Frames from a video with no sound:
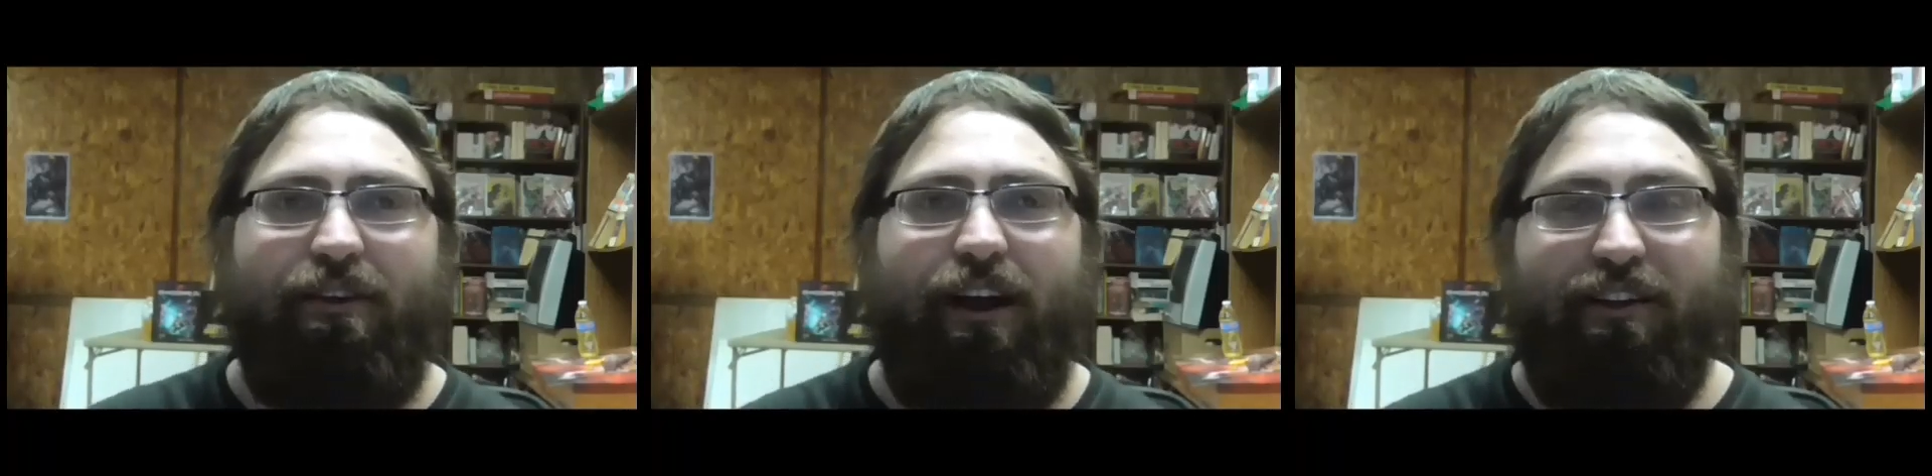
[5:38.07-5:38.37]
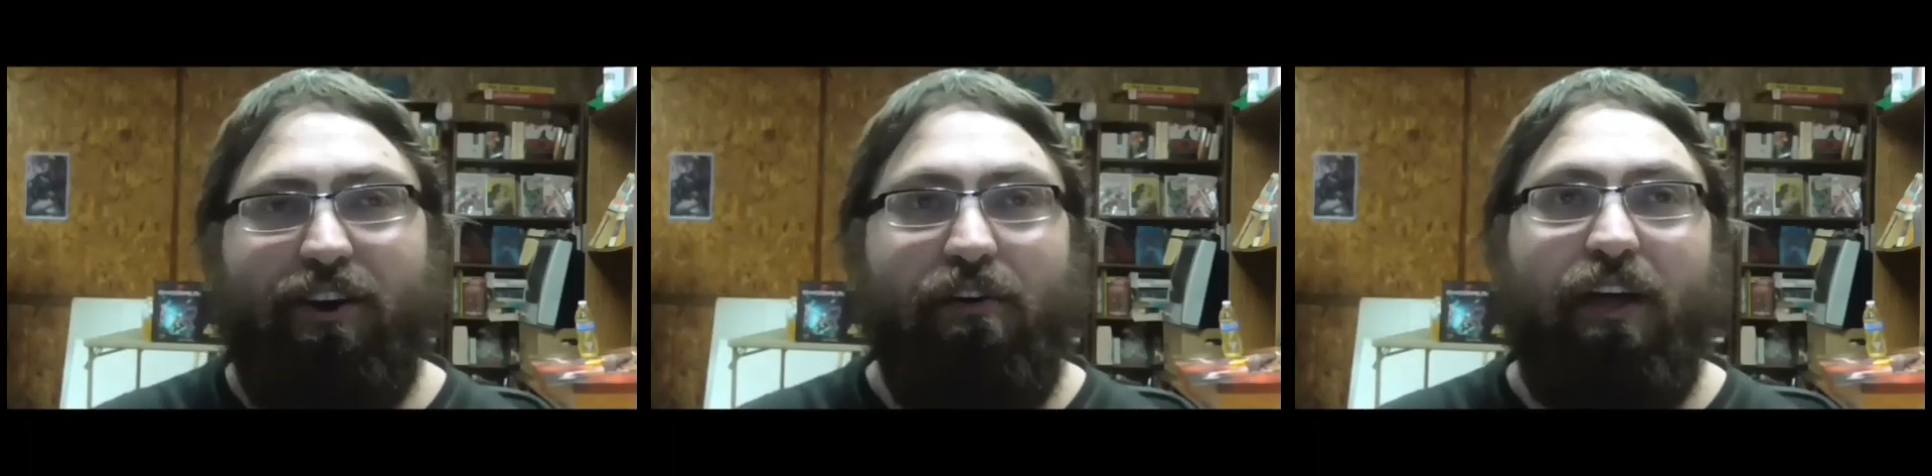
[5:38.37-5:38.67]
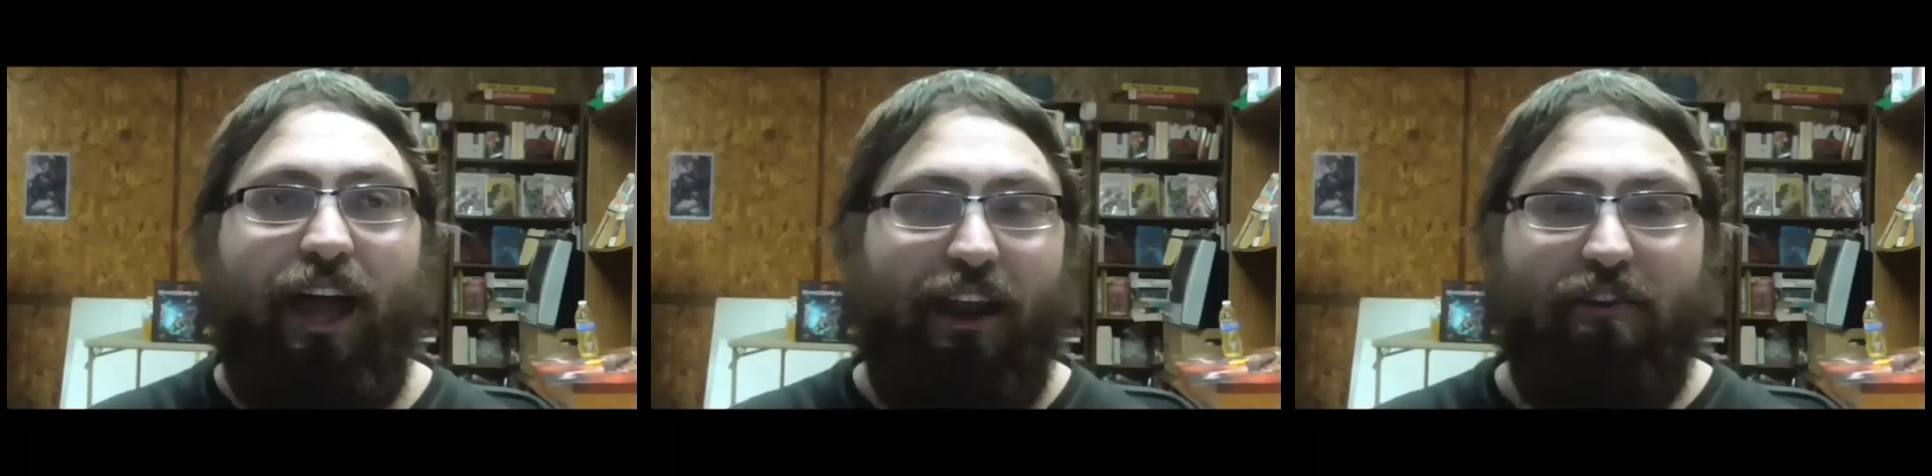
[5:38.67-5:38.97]
Until
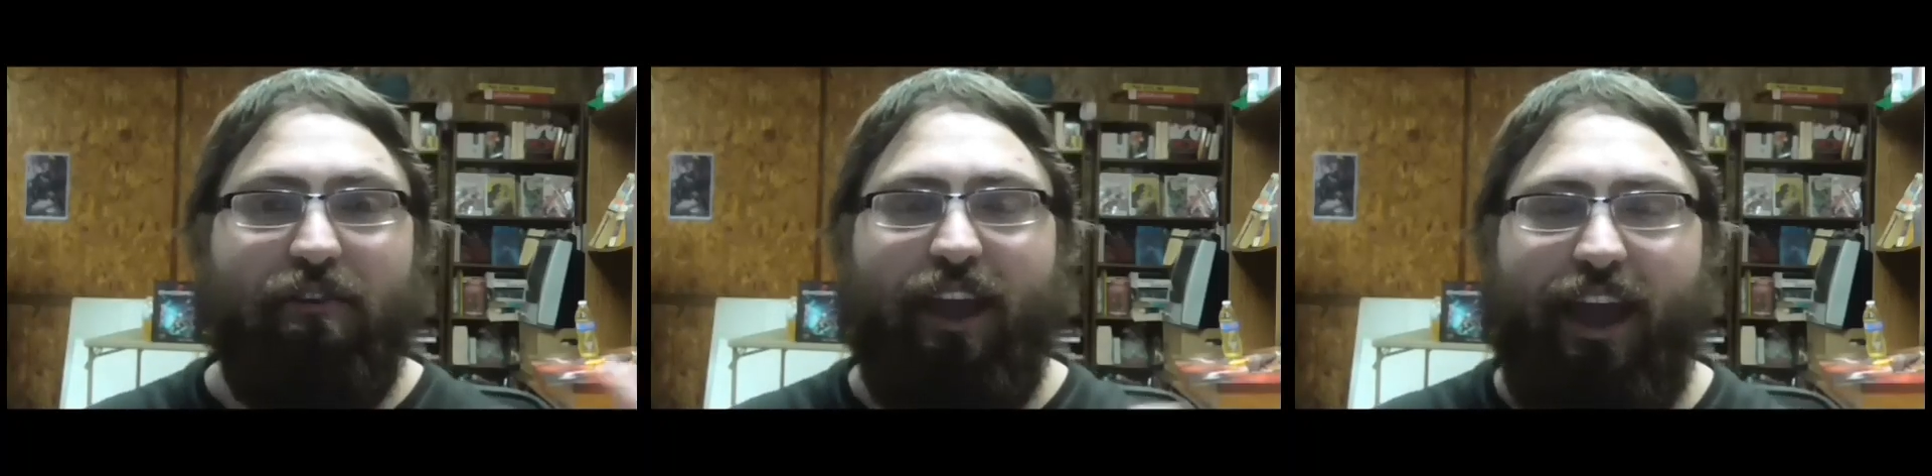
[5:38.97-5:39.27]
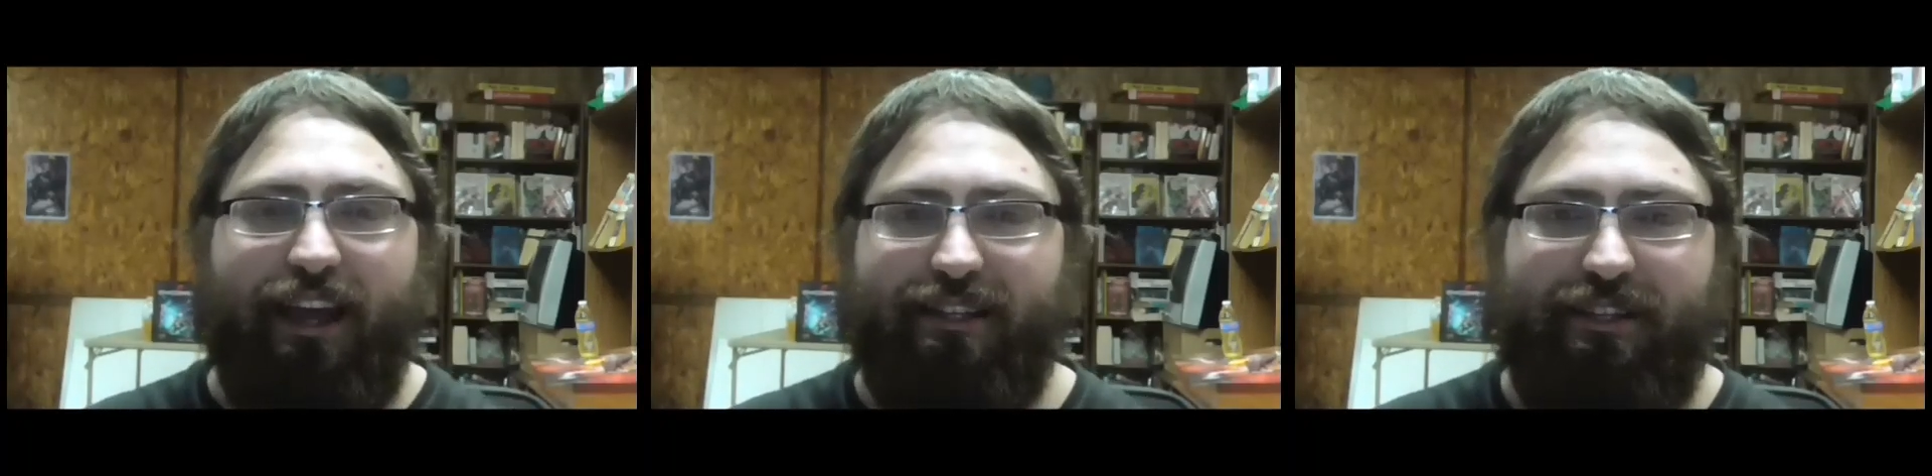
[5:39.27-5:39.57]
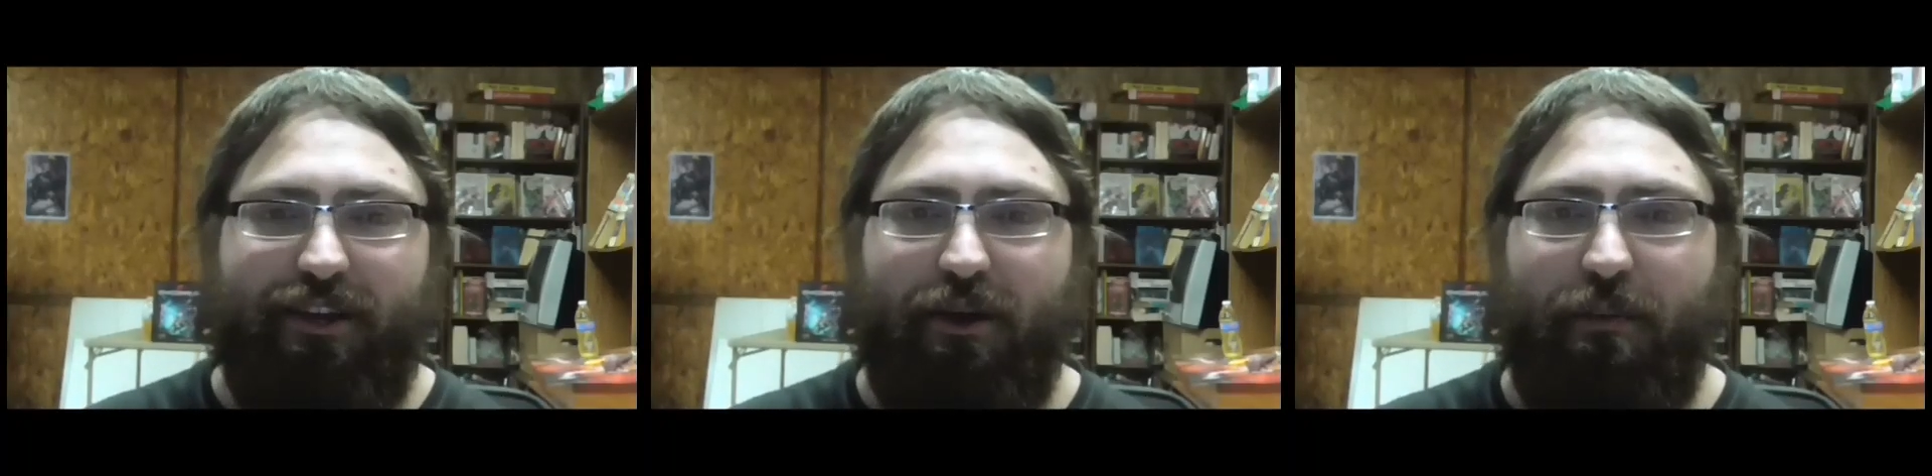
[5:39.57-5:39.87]
they had a new cast
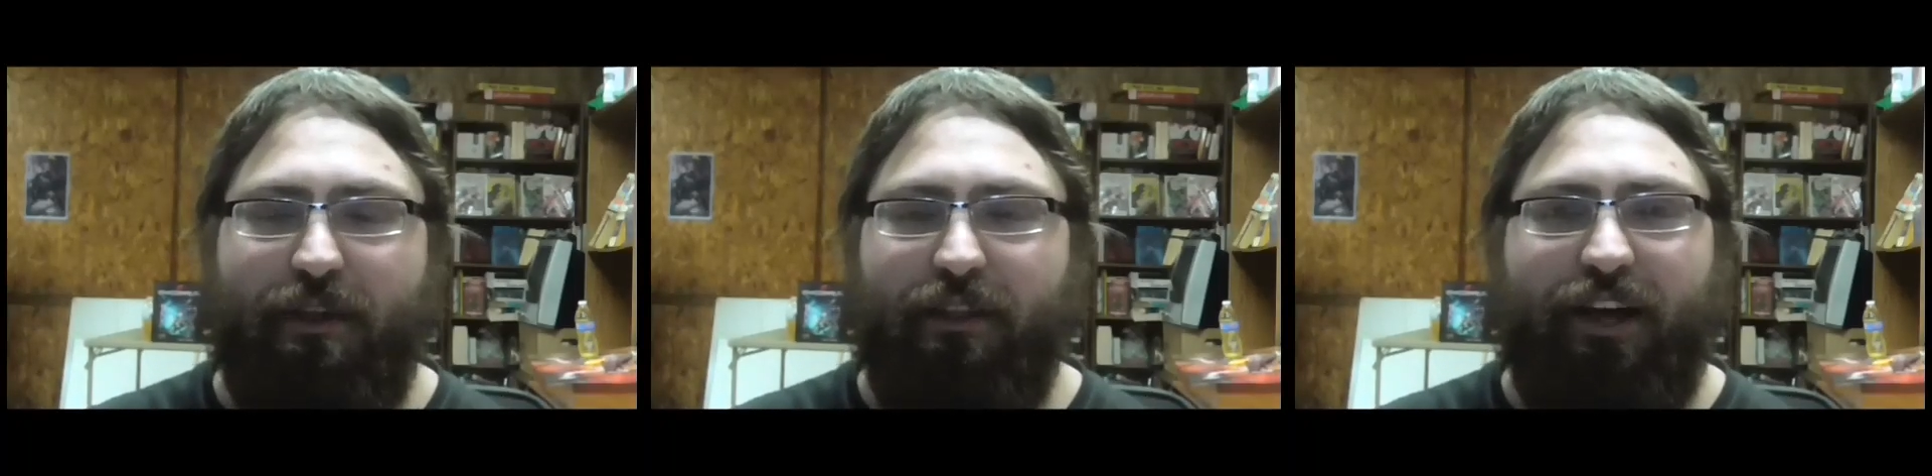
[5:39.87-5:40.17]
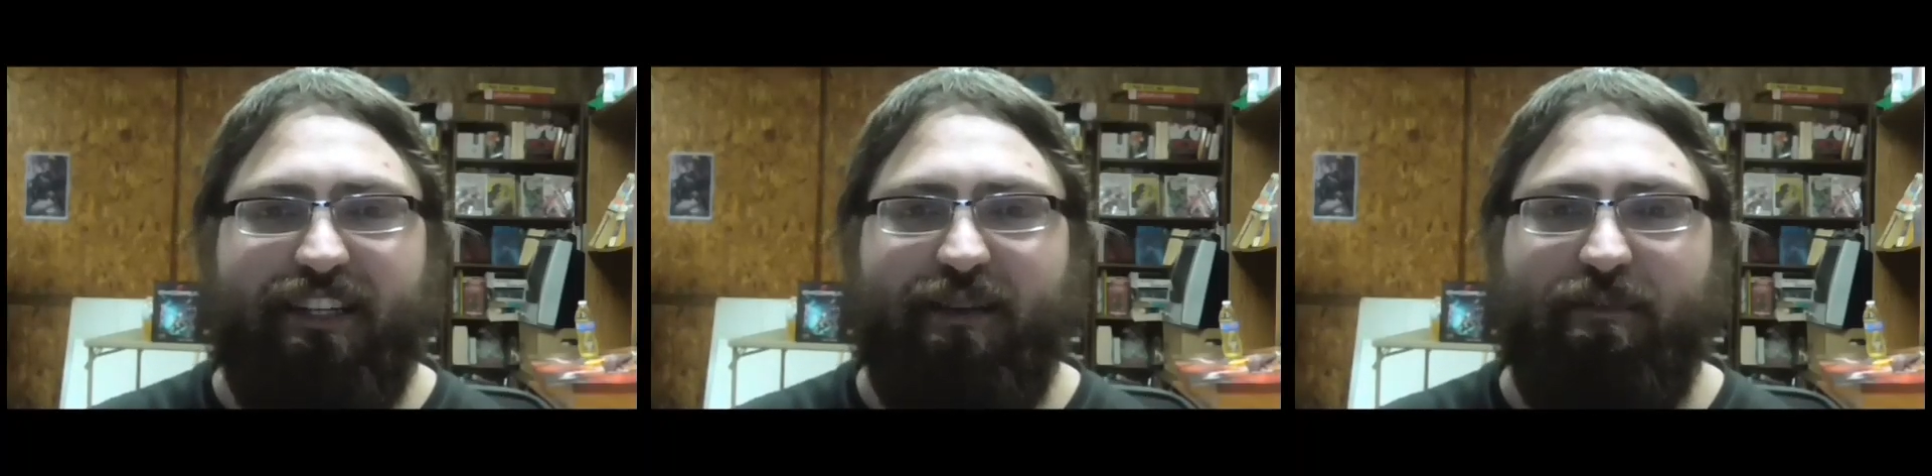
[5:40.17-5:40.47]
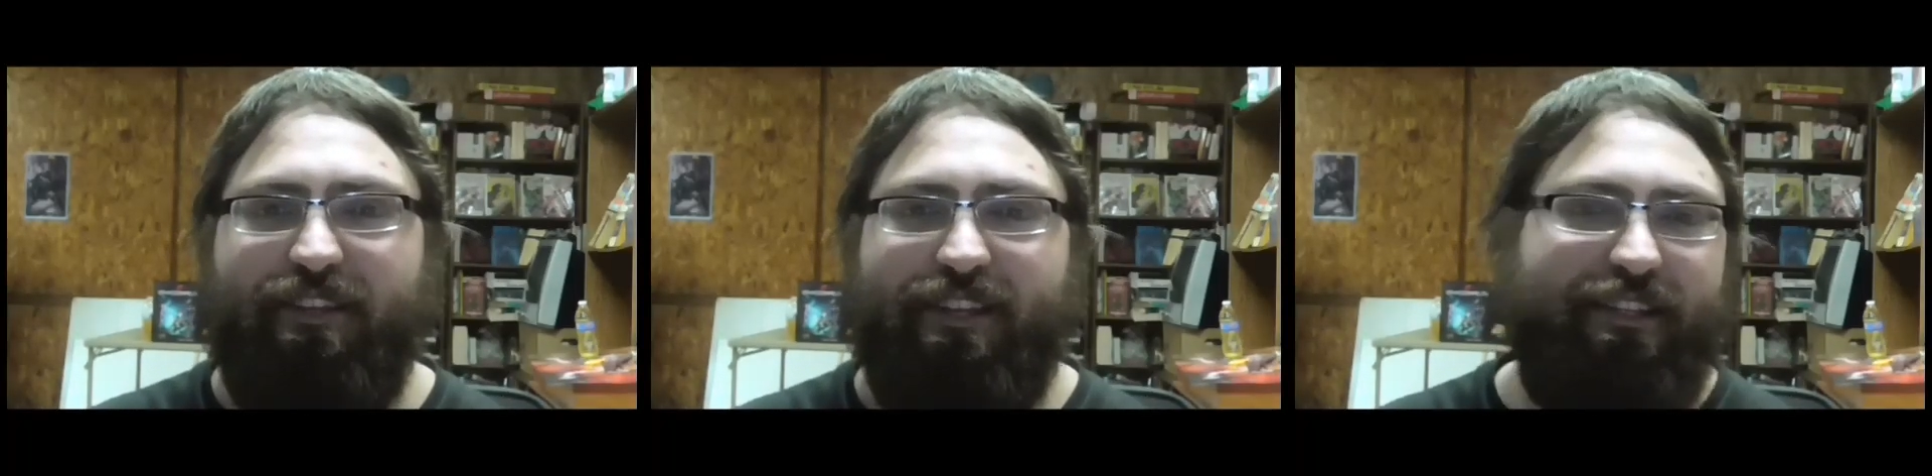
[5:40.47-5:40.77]
in the last couple
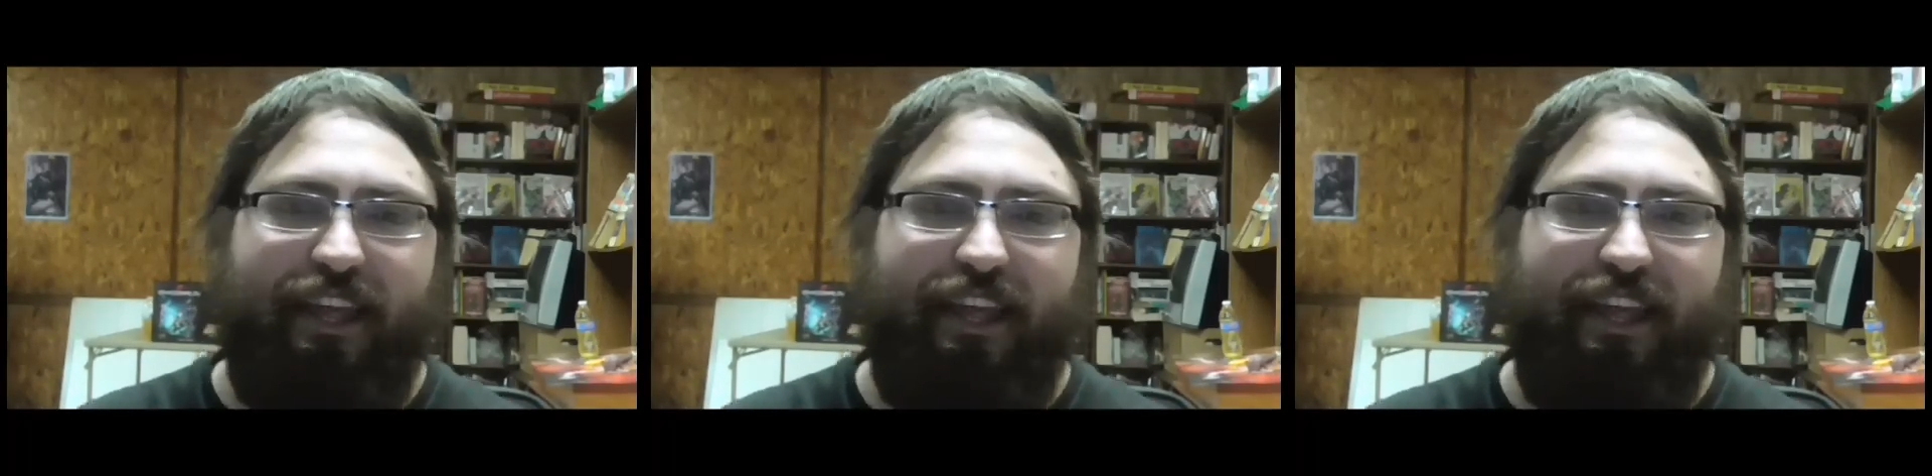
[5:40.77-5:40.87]
seasons,